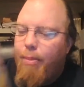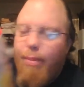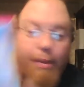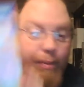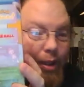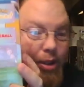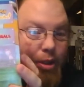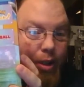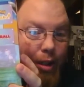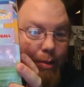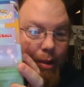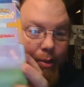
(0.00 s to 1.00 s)
But let's
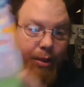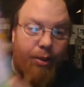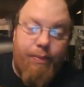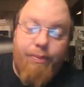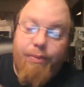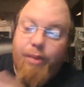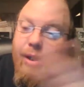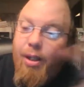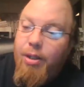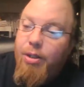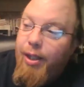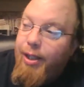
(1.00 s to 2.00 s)
talk about Mew.
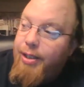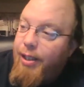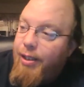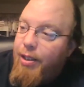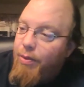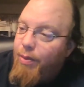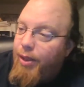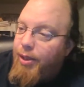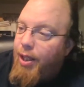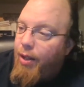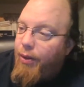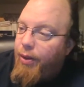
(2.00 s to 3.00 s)
So, like I said, it doesn't really
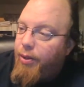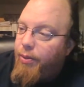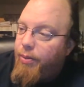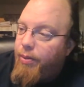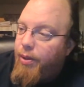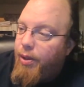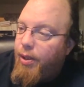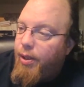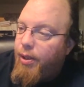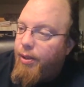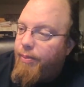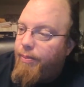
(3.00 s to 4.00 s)
tell you
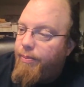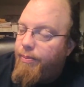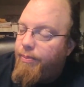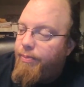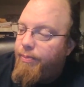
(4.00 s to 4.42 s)
um,